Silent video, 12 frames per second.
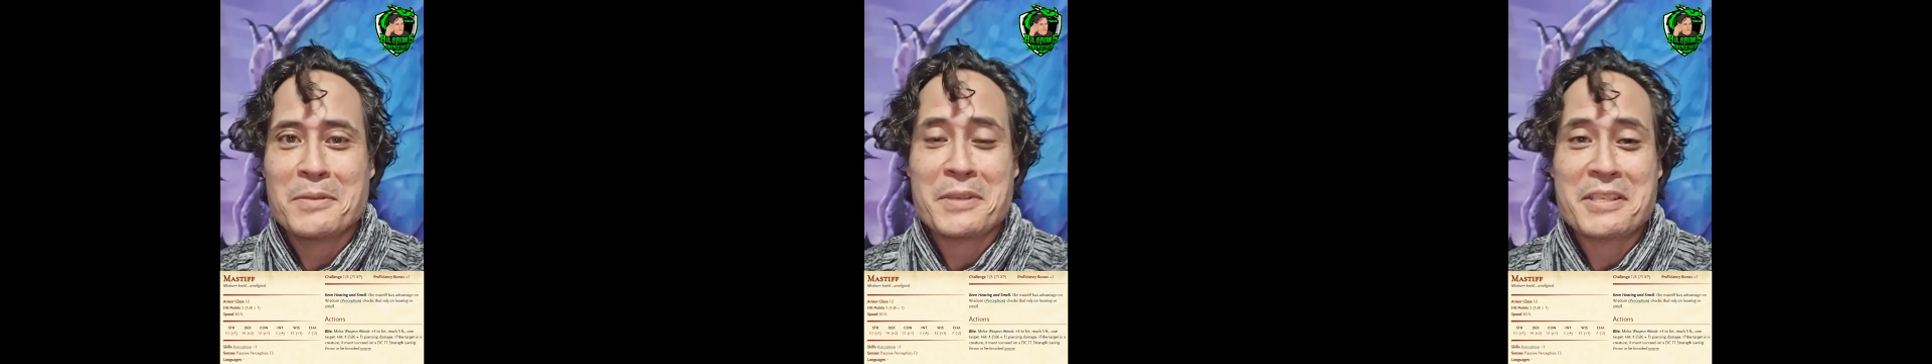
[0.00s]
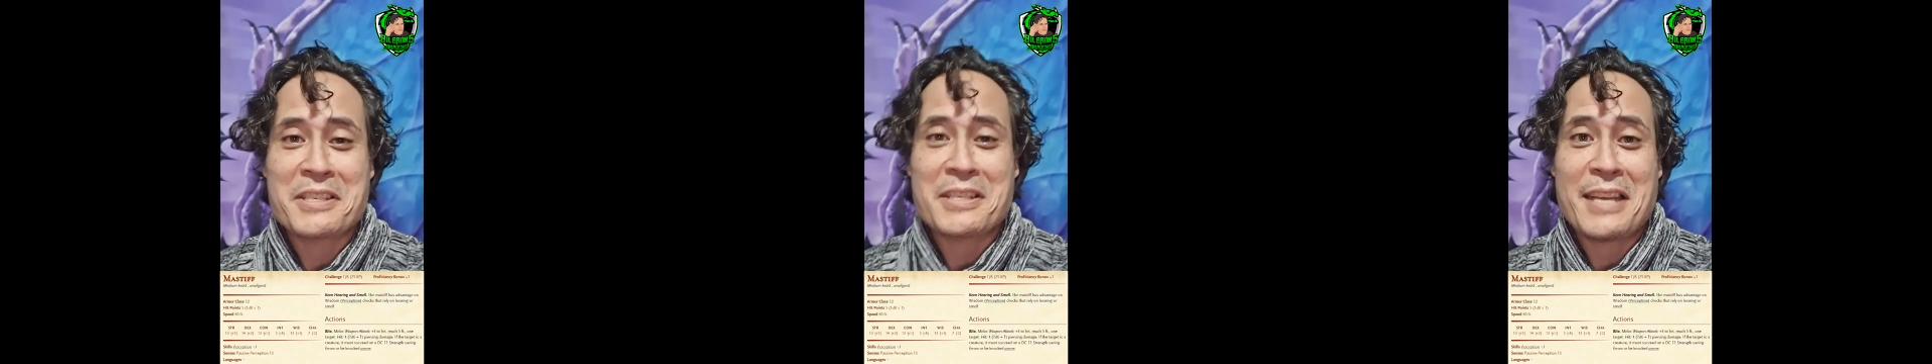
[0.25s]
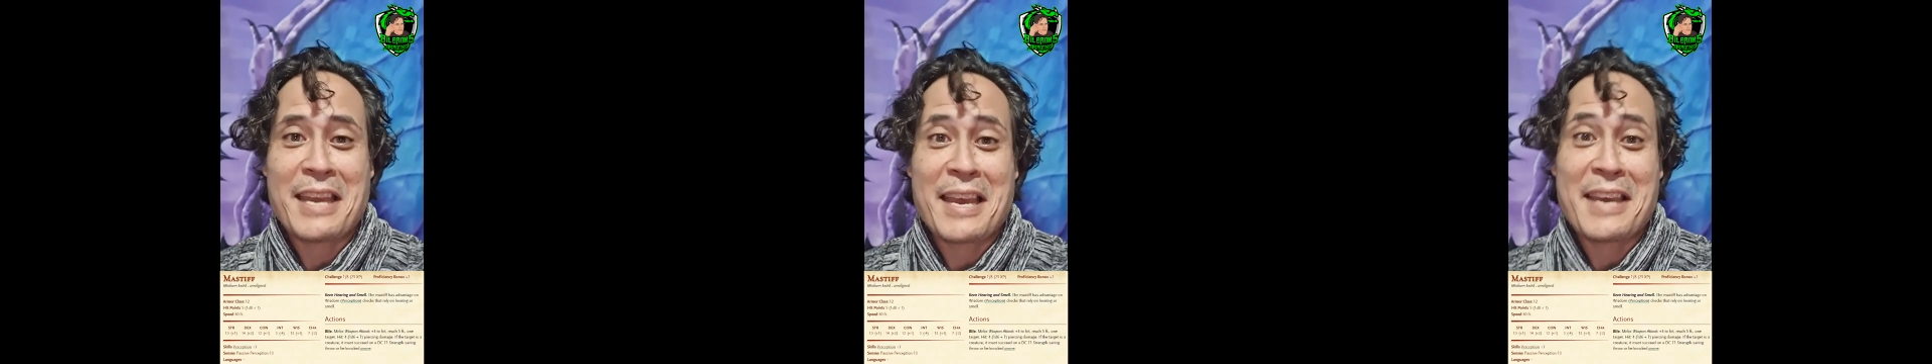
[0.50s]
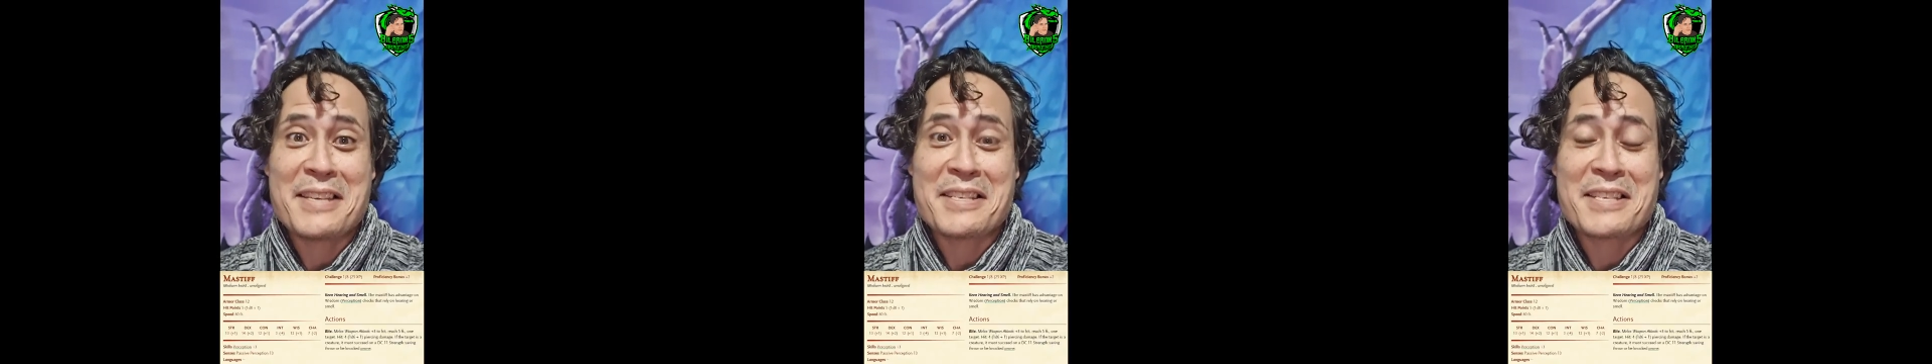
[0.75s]
which
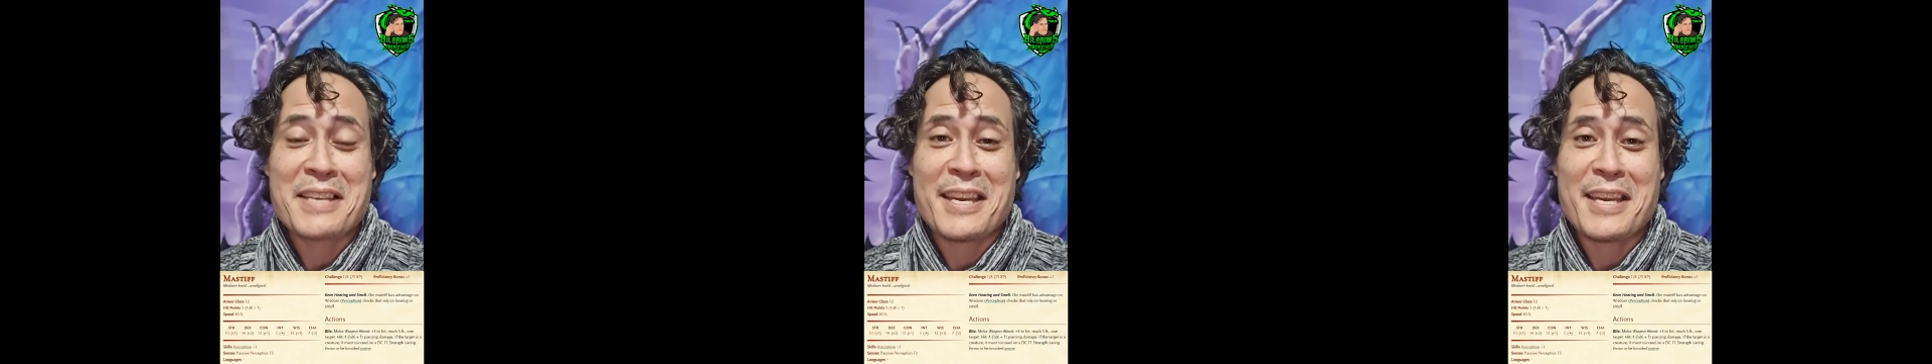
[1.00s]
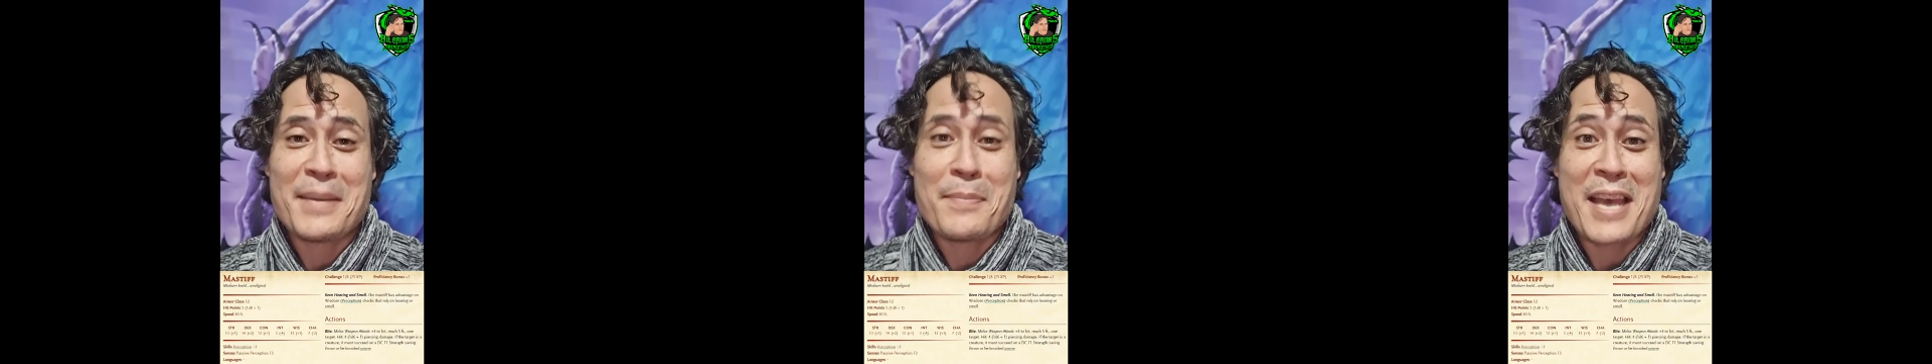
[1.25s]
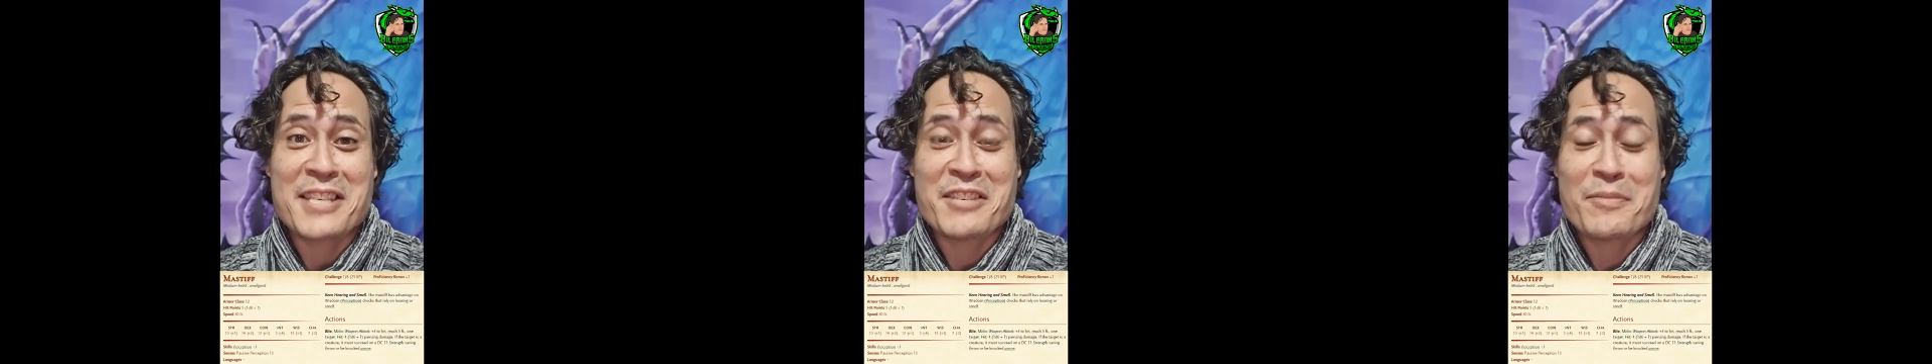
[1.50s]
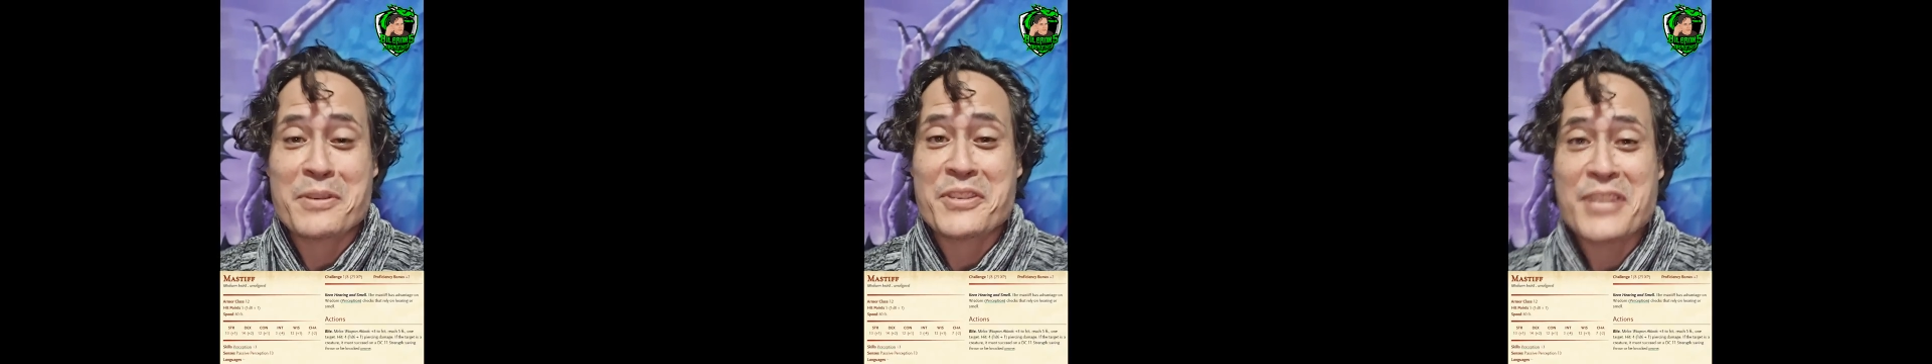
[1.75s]
has a
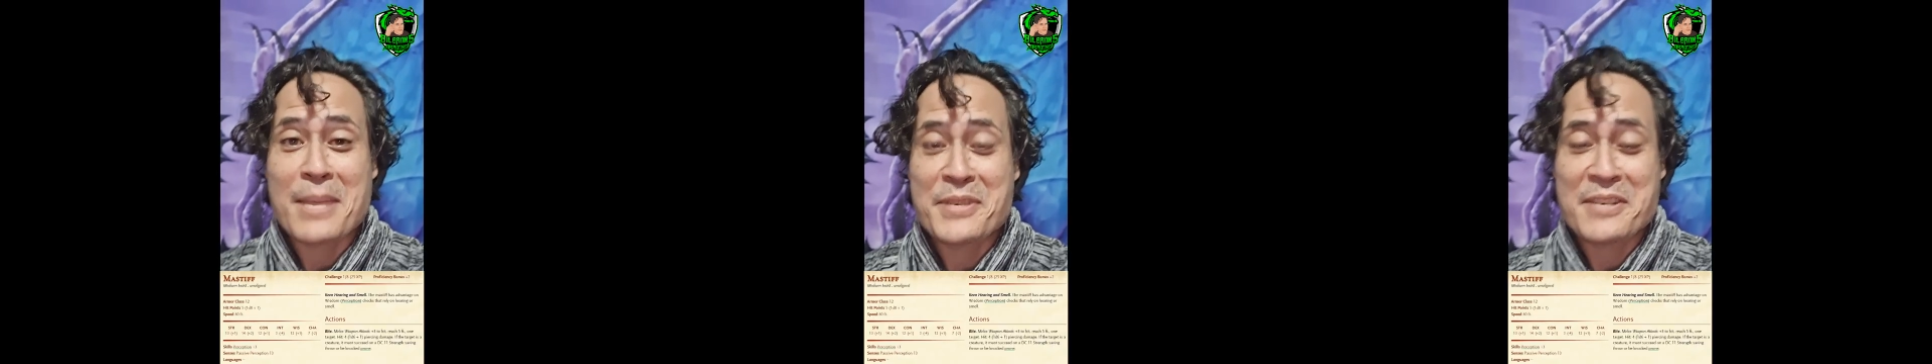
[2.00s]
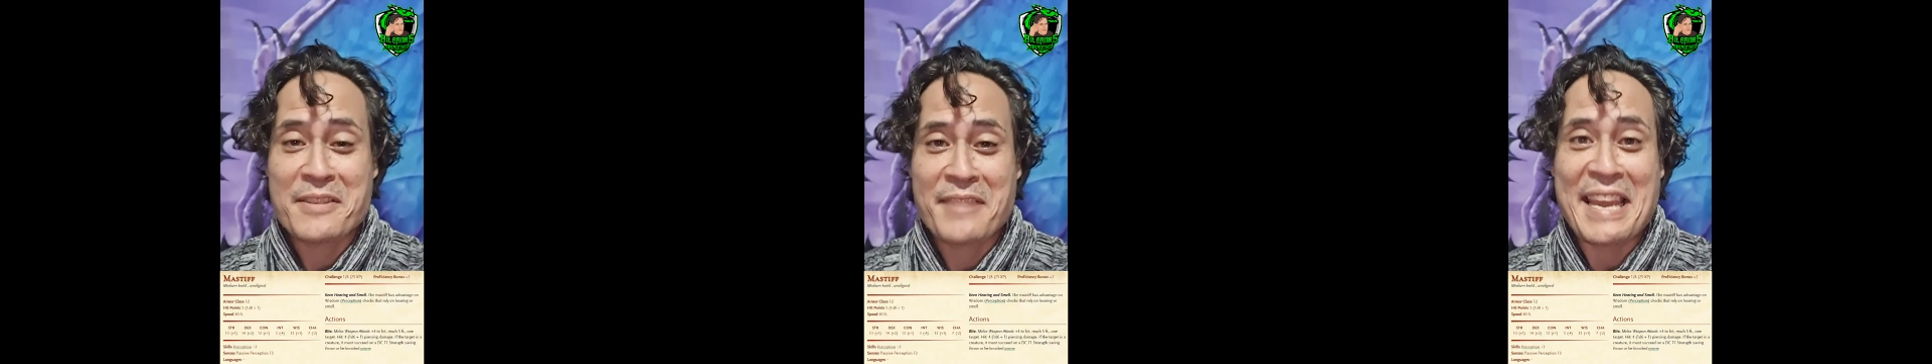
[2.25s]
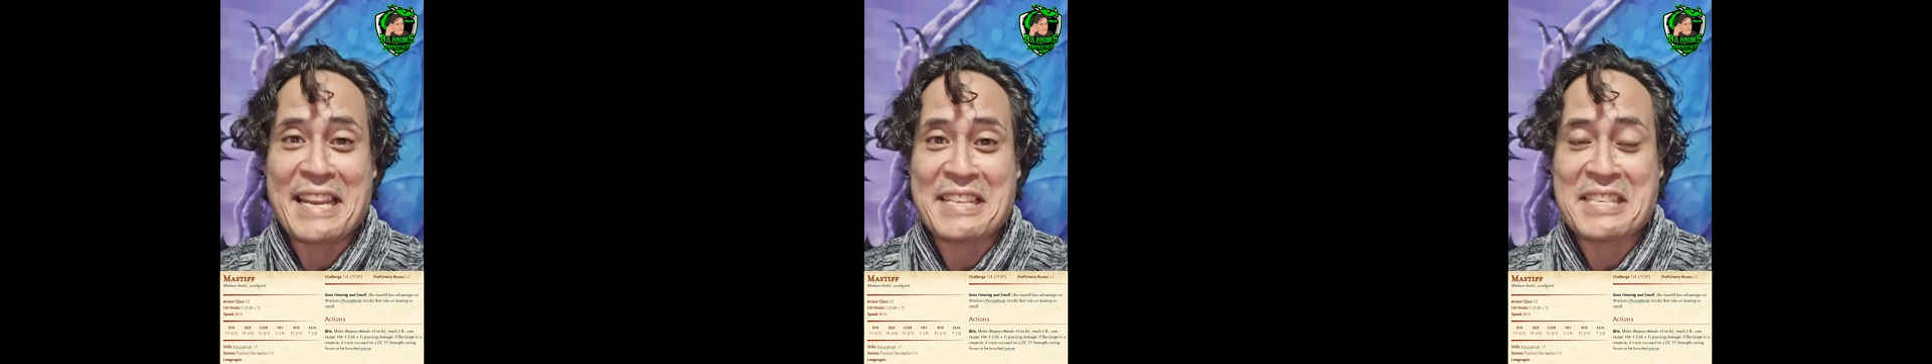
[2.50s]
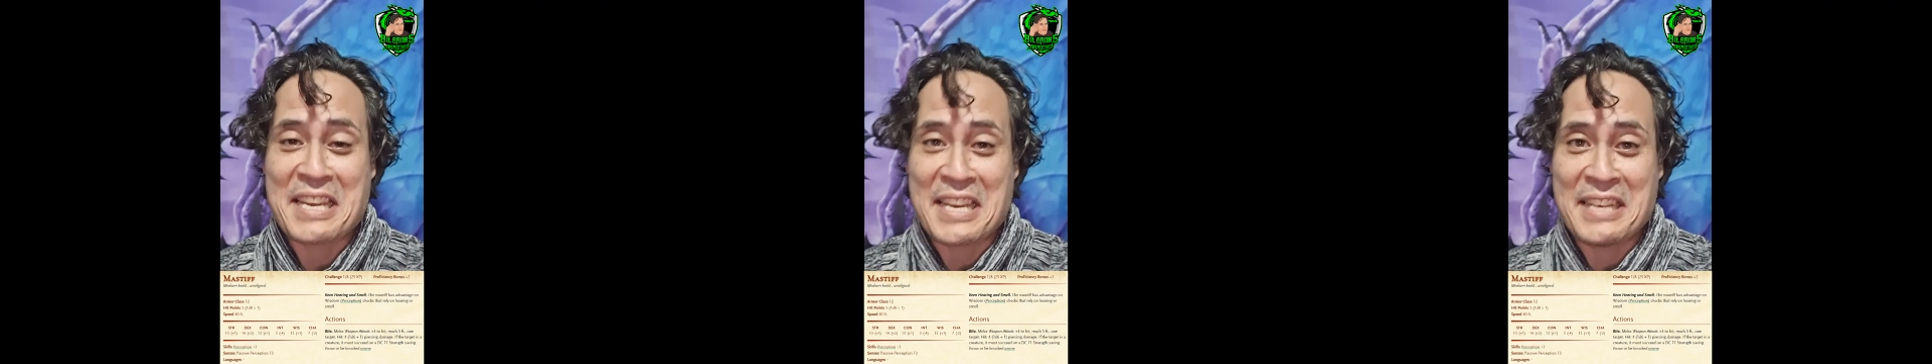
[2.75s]
passive perception of
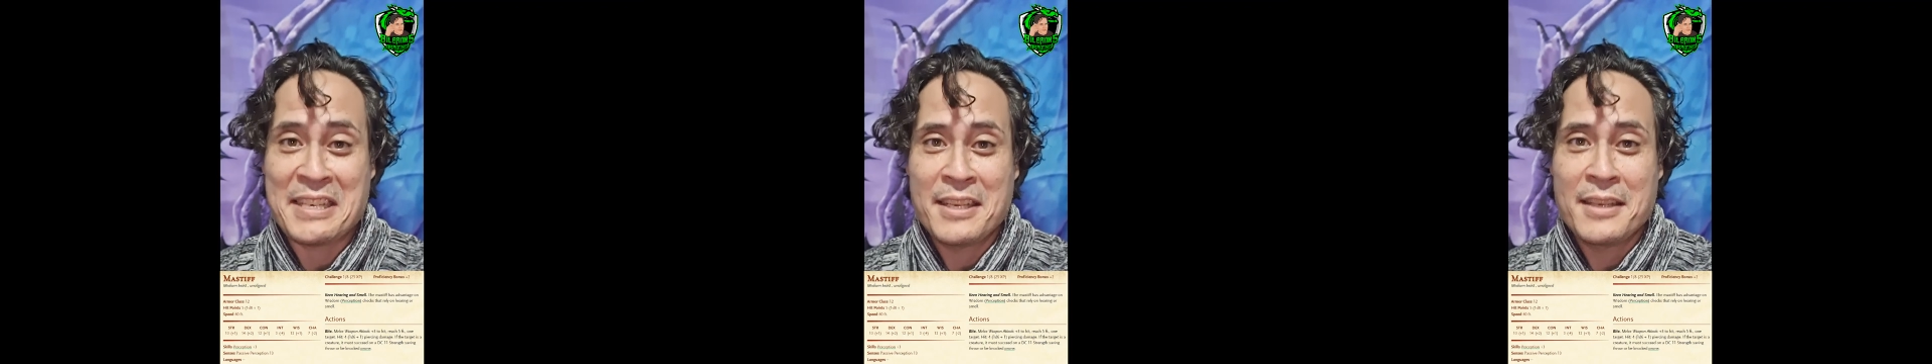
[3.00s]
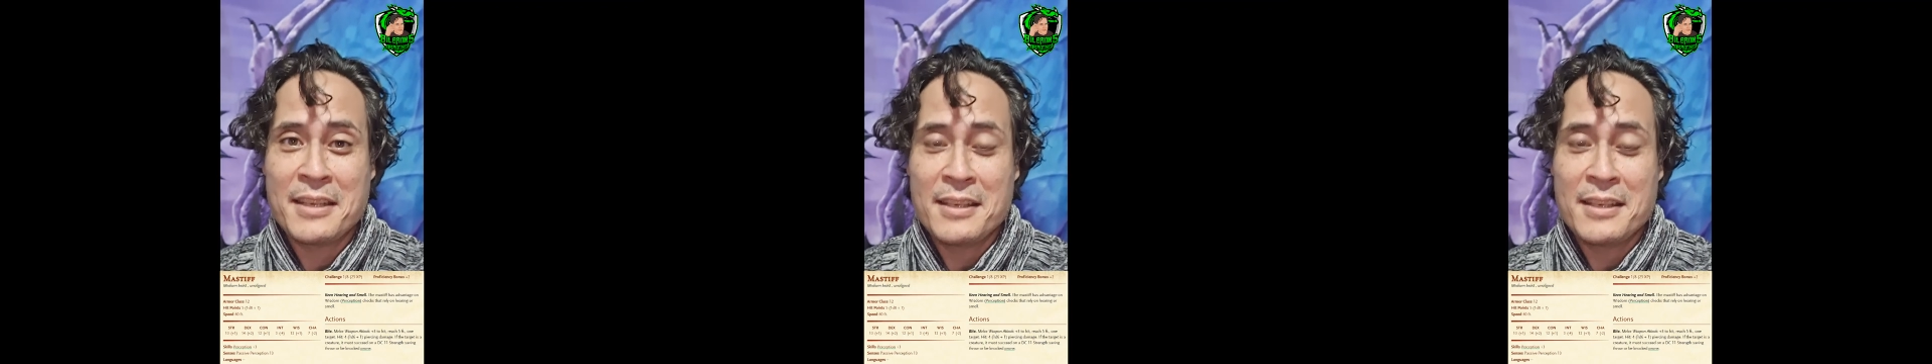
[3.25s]
18,